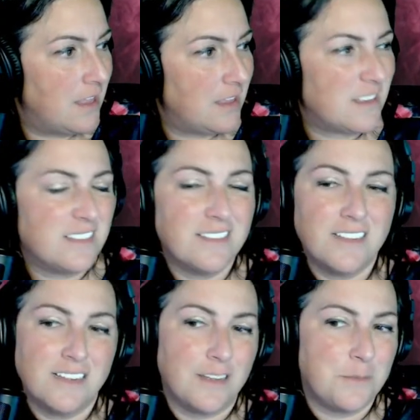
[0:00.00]
Ugh,
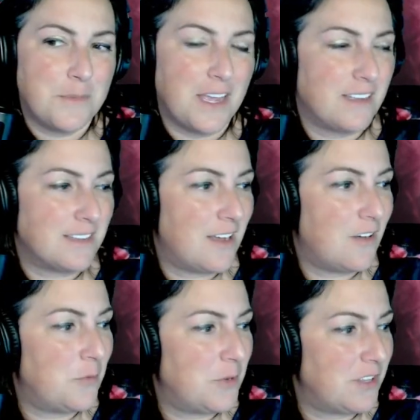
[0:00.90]
I'm mad now. I
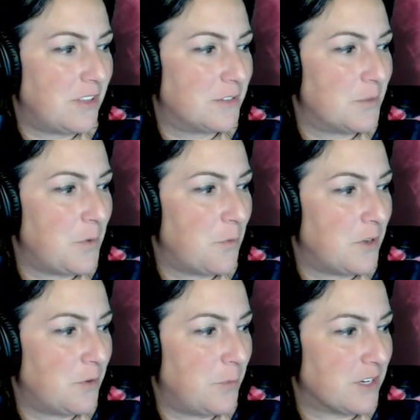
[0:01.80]
really thought it was going to be
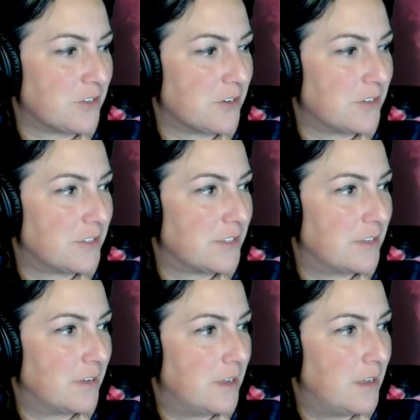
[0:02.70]
real pictures.
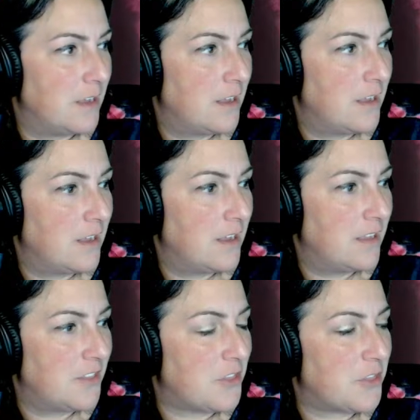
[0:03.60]

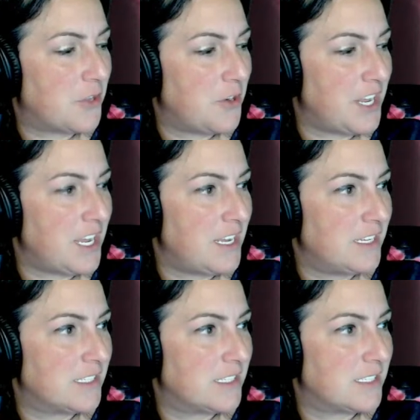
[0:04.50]
The
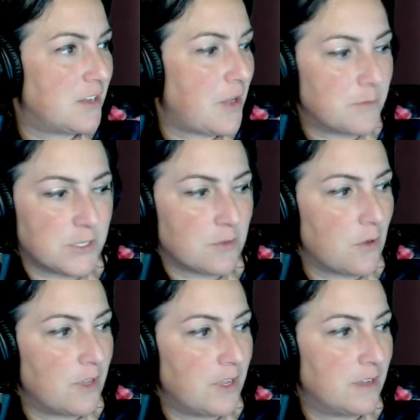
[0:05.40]
30s. Okay, I'm just
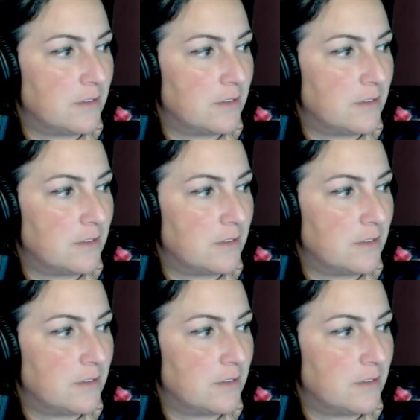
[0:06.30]
scrolling.